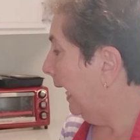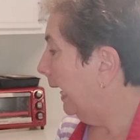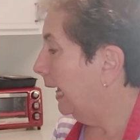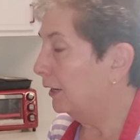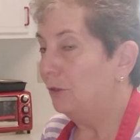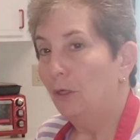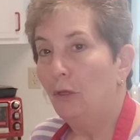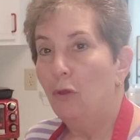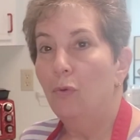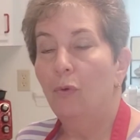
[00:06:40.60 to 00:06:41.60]
And
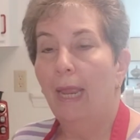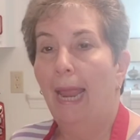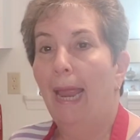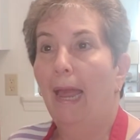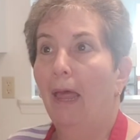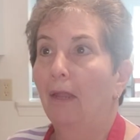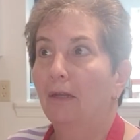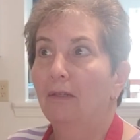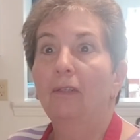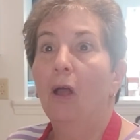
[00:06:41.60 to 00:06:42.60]
you
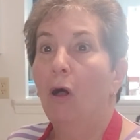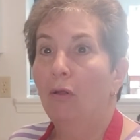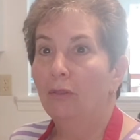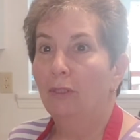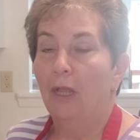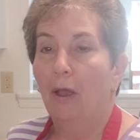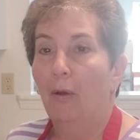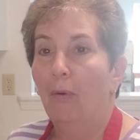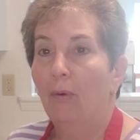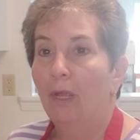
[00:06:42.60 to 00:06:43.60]
can
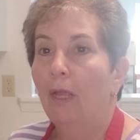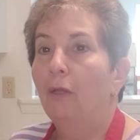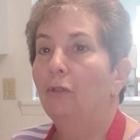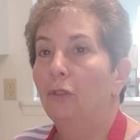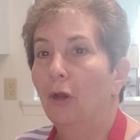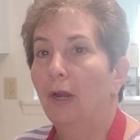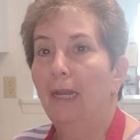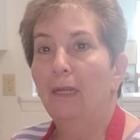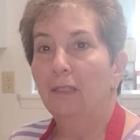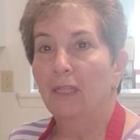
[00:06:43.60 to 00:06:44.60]
also turn
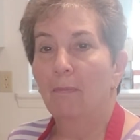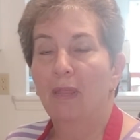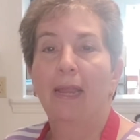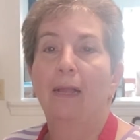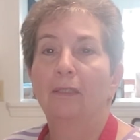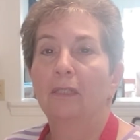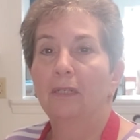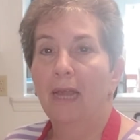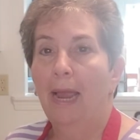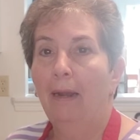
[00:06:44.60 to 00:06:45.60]
it into something else
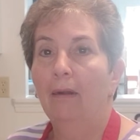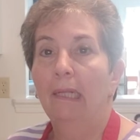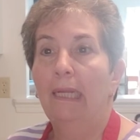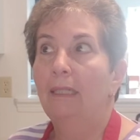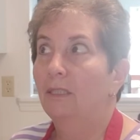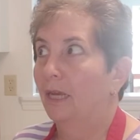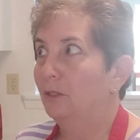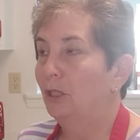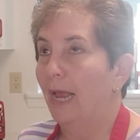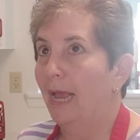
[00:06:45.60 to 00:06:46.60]
entirely,
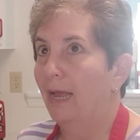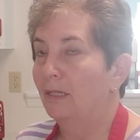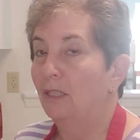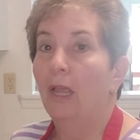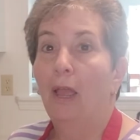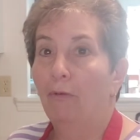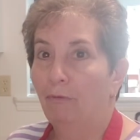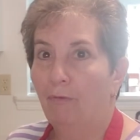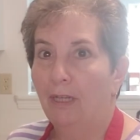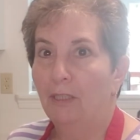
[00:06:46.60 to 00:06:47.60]
such as
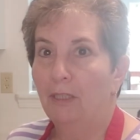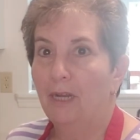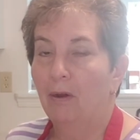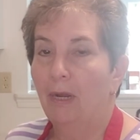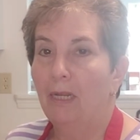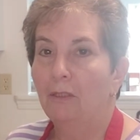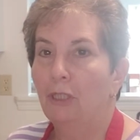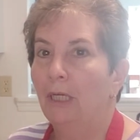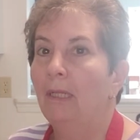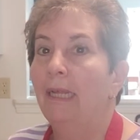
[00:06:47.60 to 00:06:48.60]
vegetarian
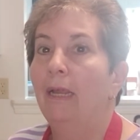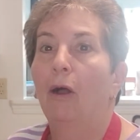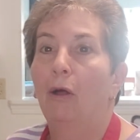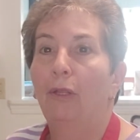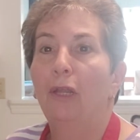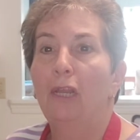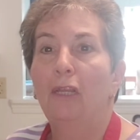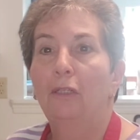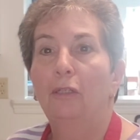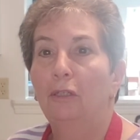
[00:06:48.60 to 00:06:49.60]
chili. All you
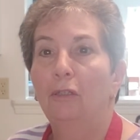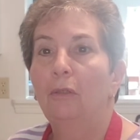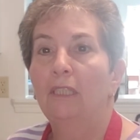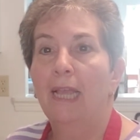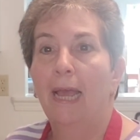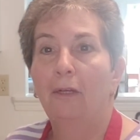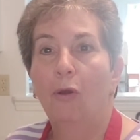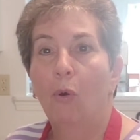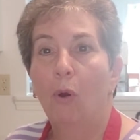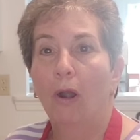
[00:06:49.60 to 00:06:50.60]
need to do is add
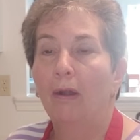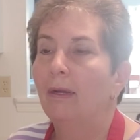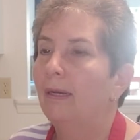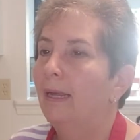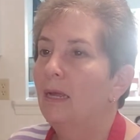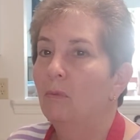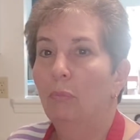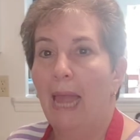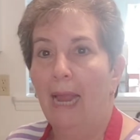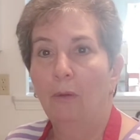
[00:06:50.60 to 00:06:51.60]
corn,
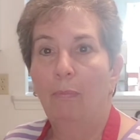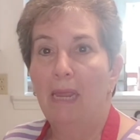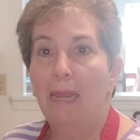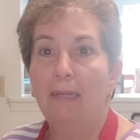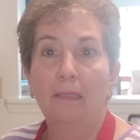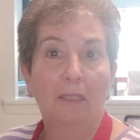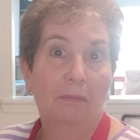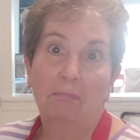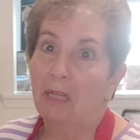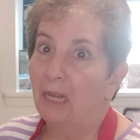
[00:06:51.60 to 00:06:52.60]
black
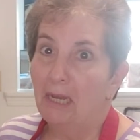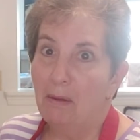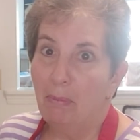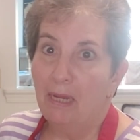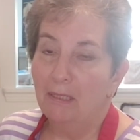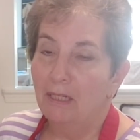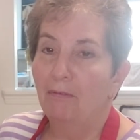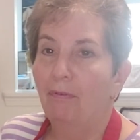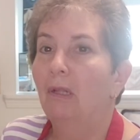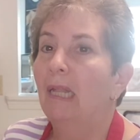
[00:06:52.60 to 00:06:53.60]
beans, kidney beans
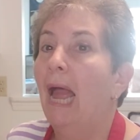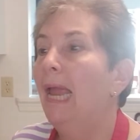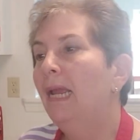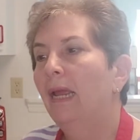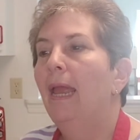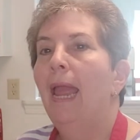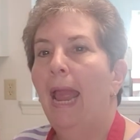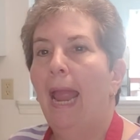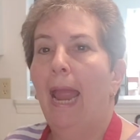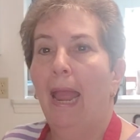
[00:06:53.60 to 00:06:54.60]
if you like,
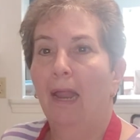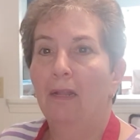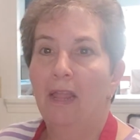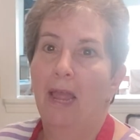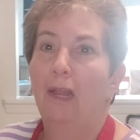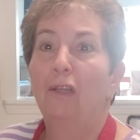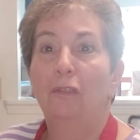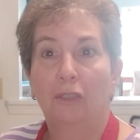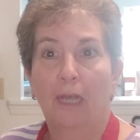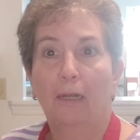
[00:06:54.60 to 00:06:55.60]
and
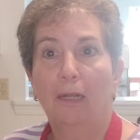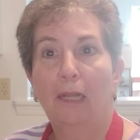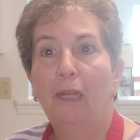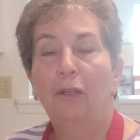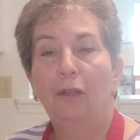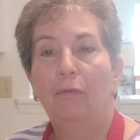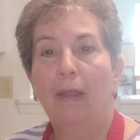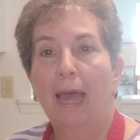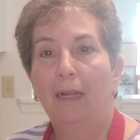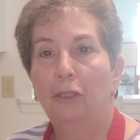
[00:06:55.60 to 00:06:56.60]
then suddenly you've
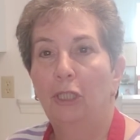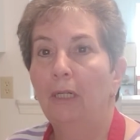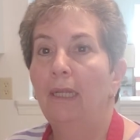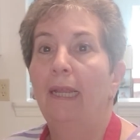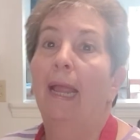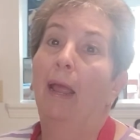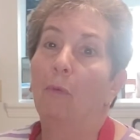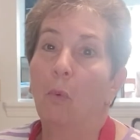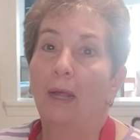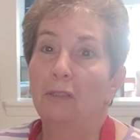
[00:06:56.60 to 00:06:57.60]
got a chili.
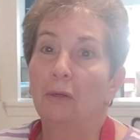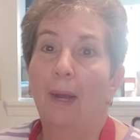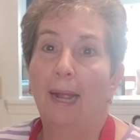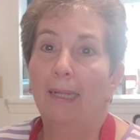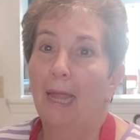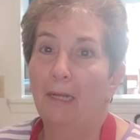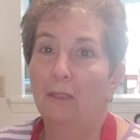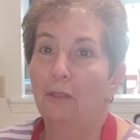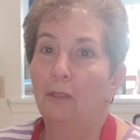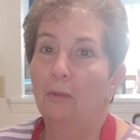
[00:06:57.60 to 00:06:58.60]
And what do I like
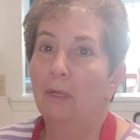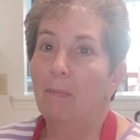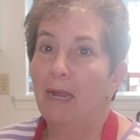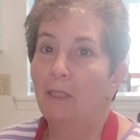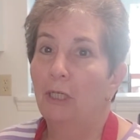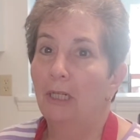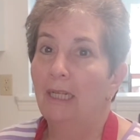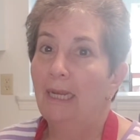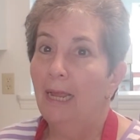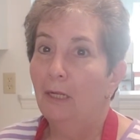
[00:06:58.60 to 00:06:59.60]
to do with my
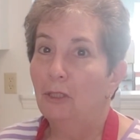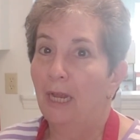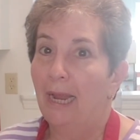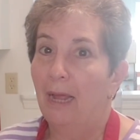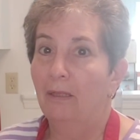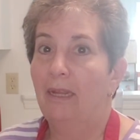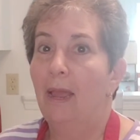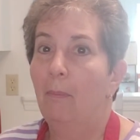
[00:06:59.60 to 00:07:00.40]
chili? Check out the